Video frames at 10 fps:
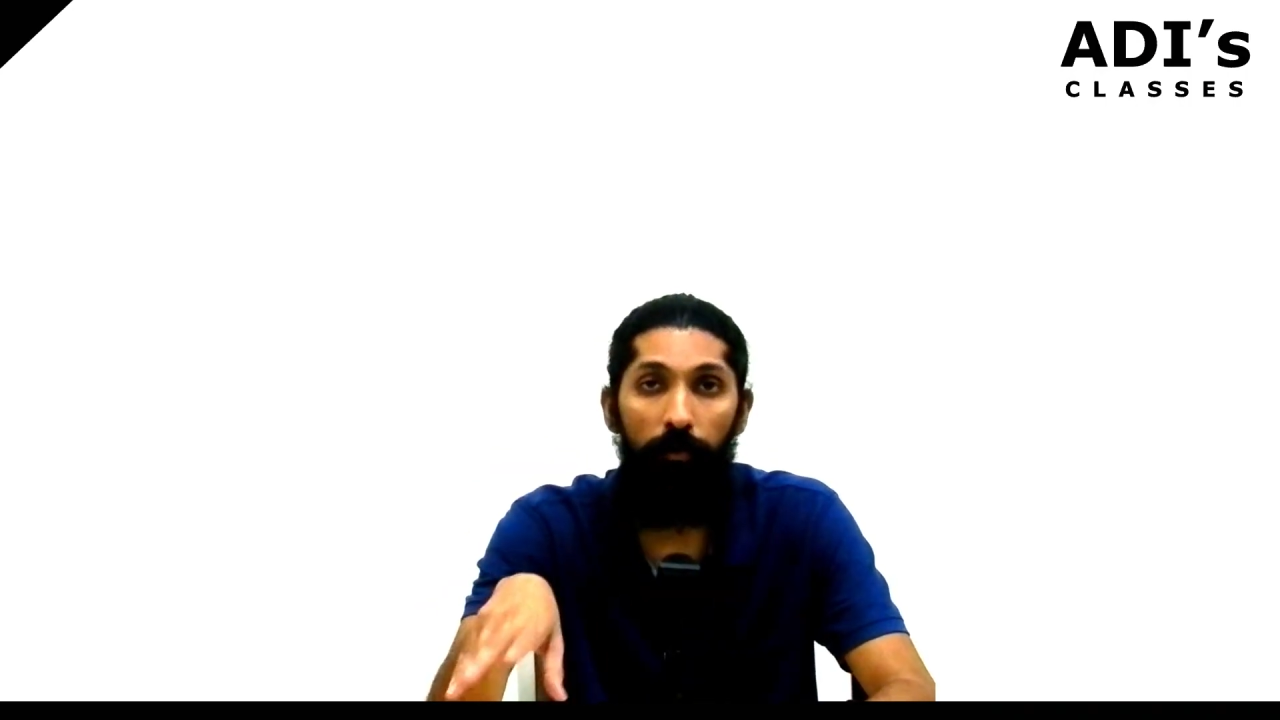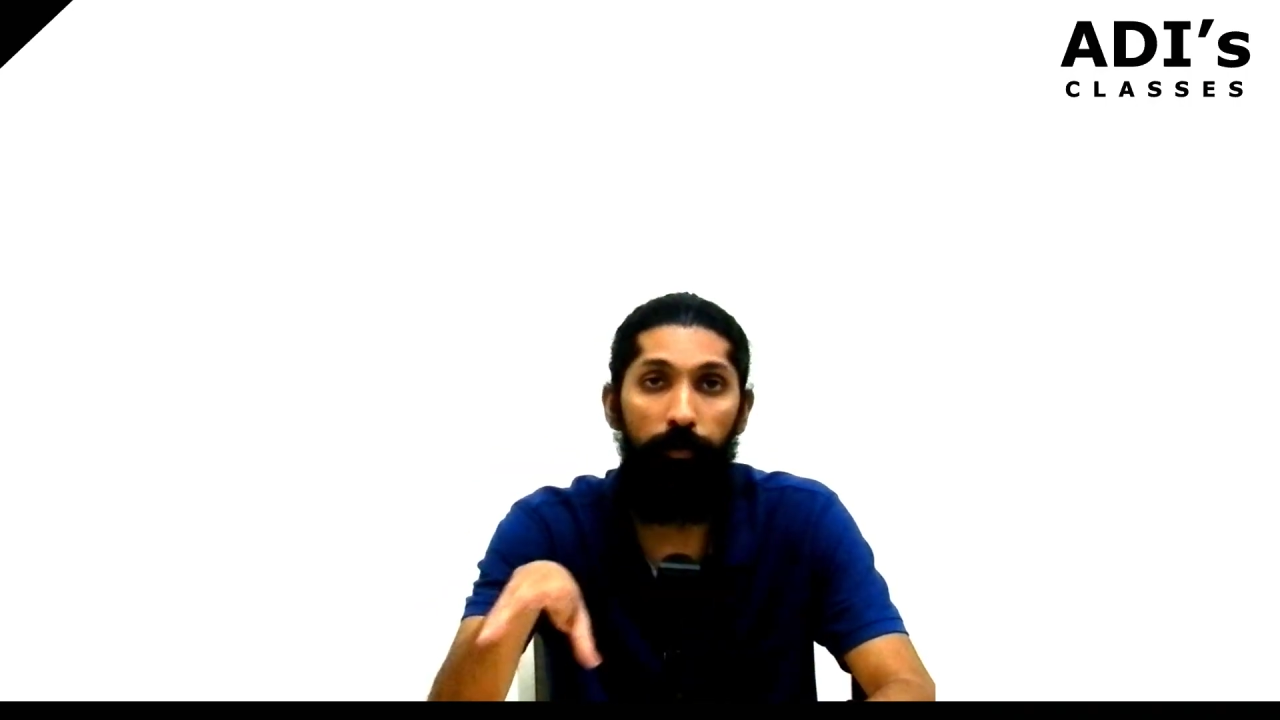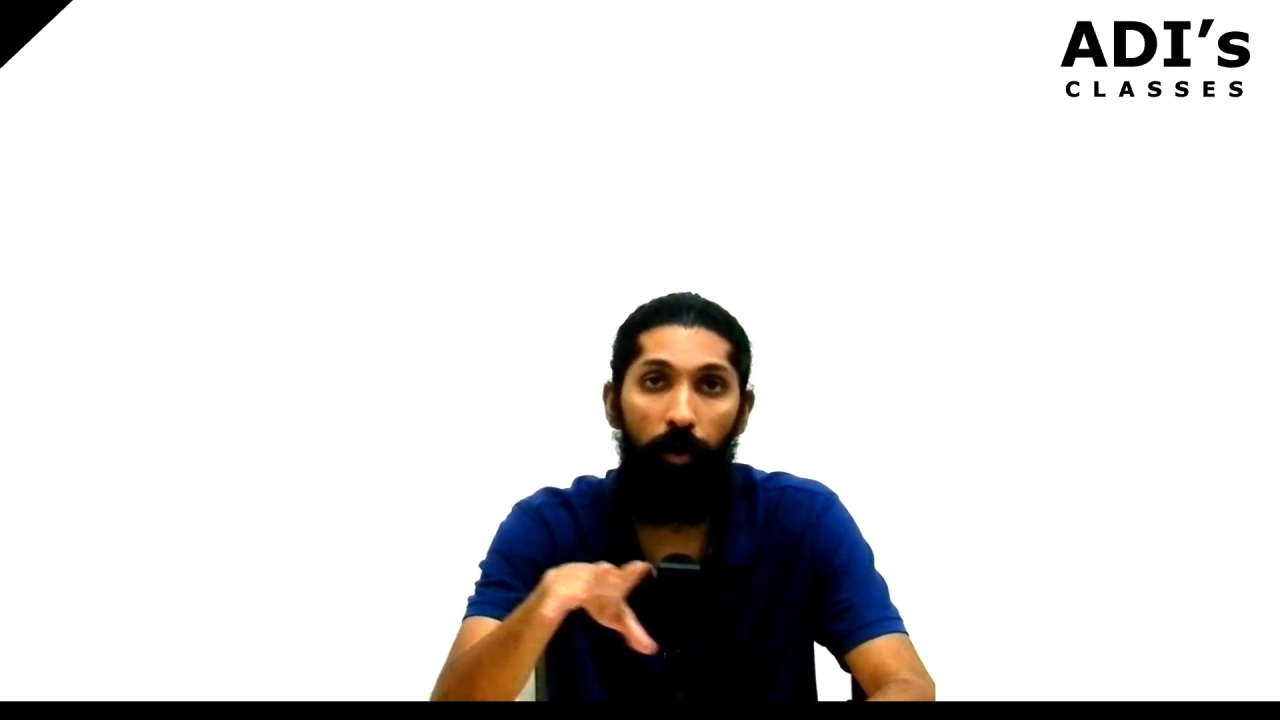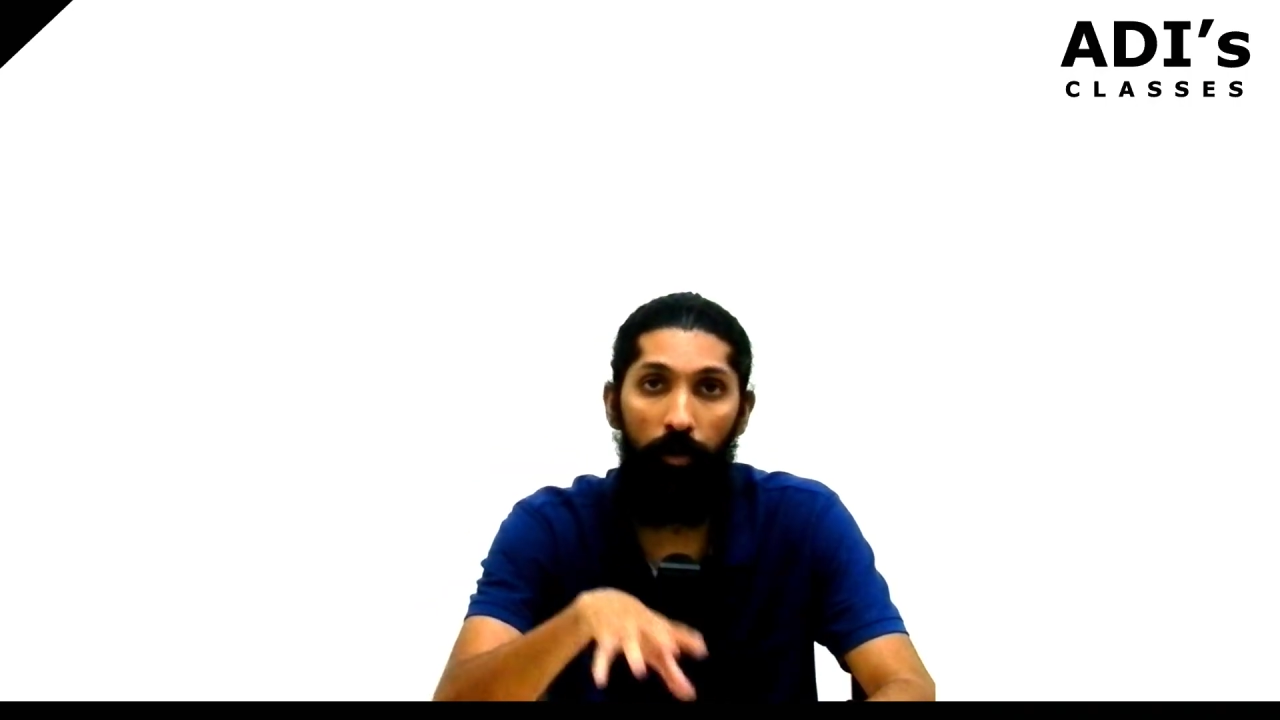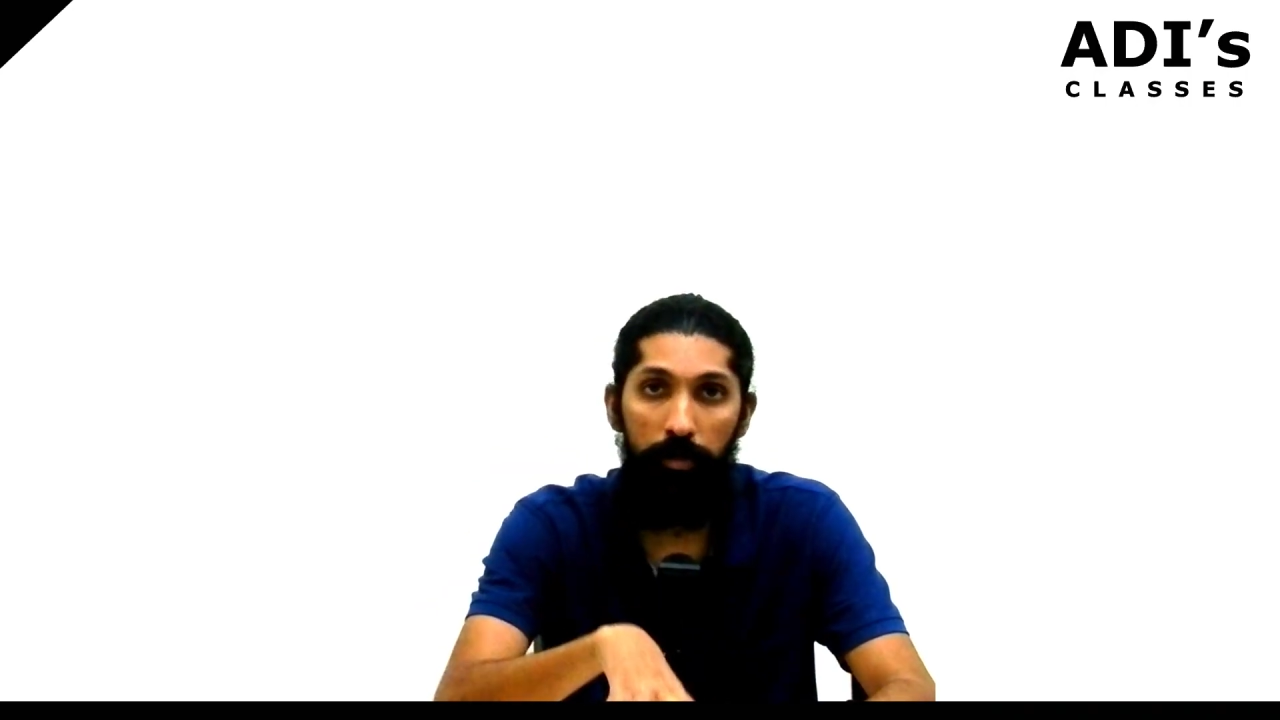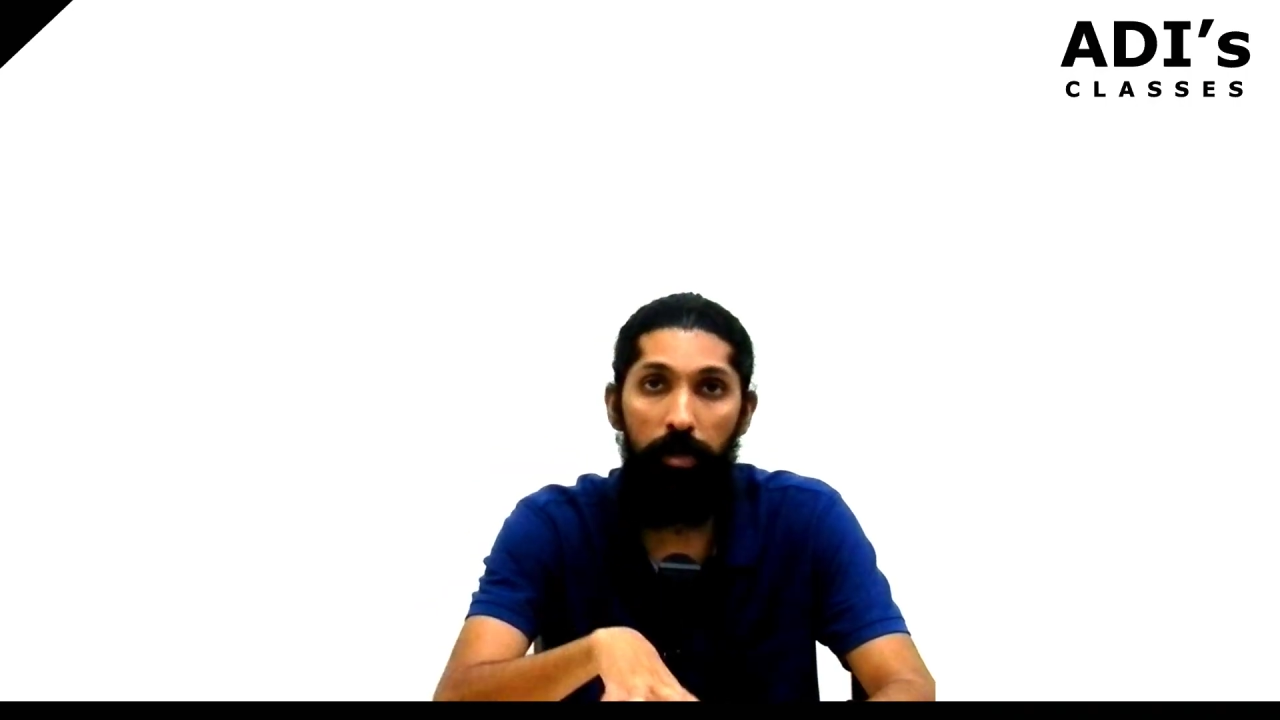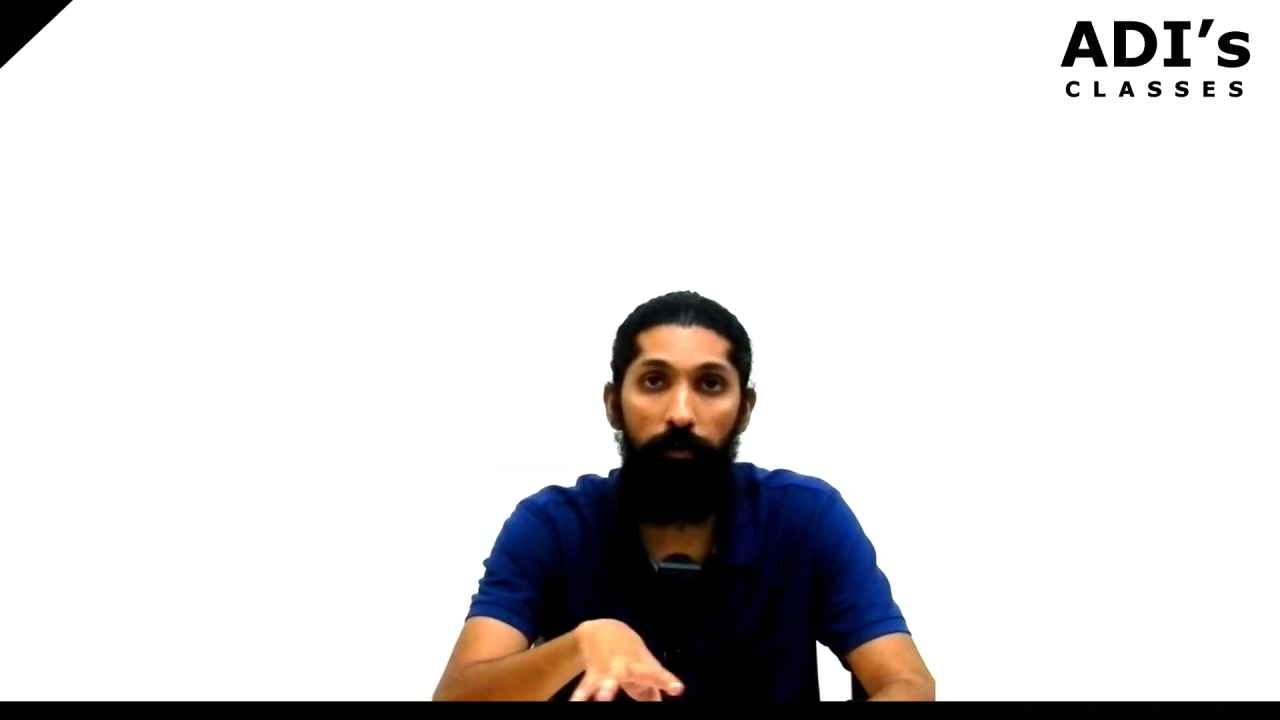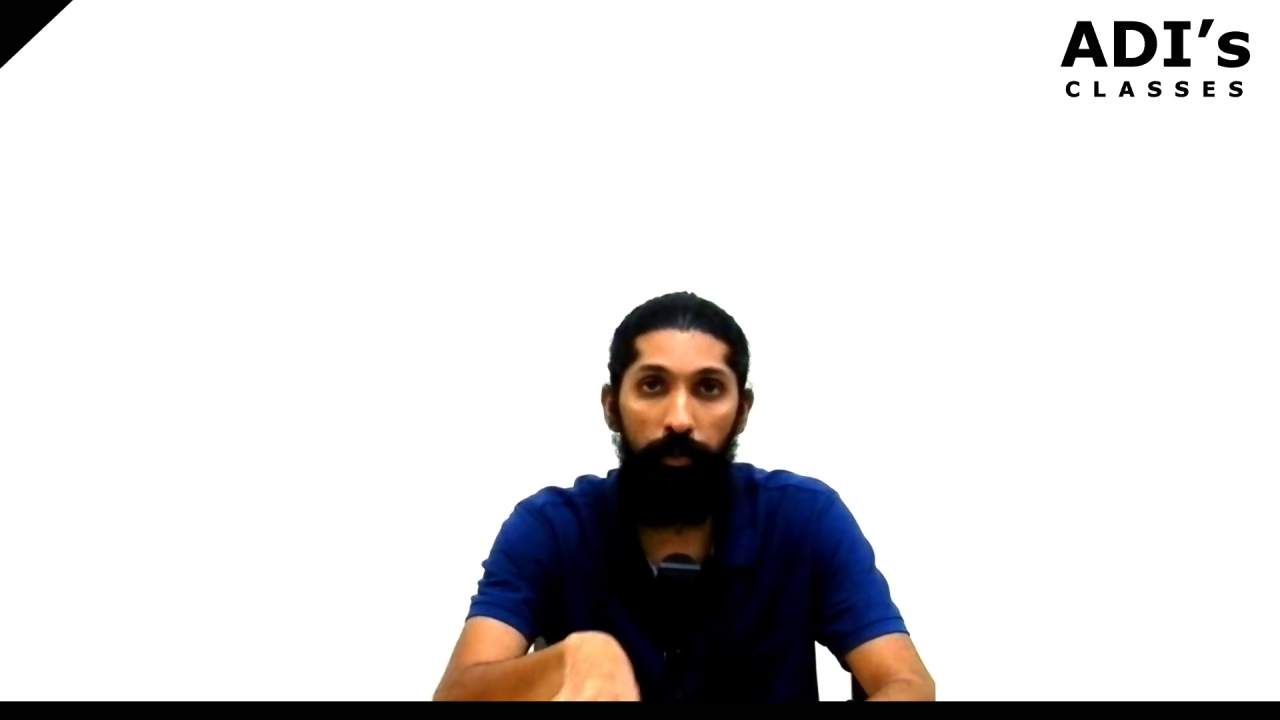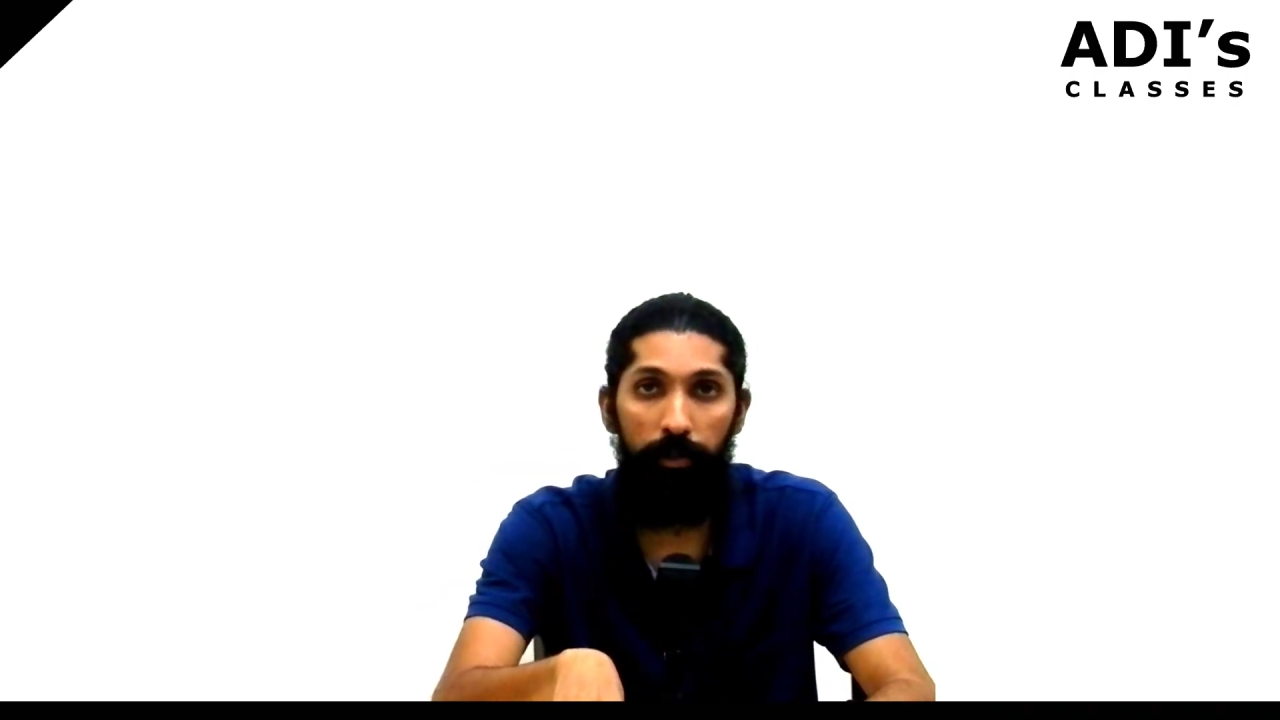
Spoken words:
we also have